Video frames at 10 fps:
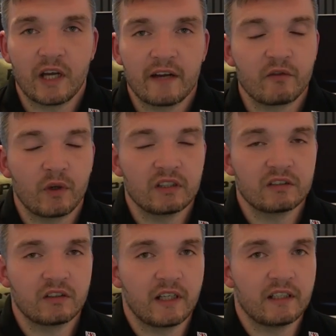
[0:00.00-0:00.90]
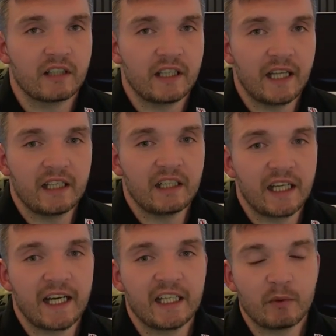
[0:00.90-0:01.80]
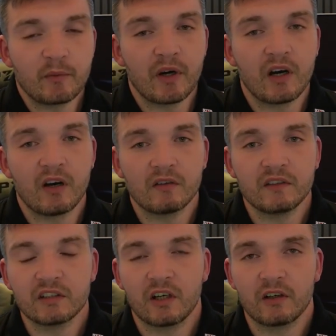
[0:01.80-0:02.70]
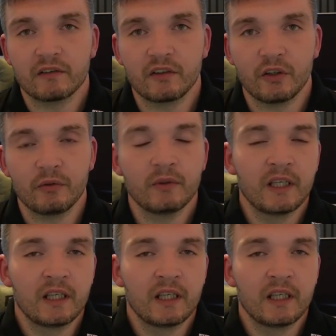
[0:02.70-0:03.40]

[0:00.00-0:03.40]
everyone has signed an NDA to be part of this RFQ.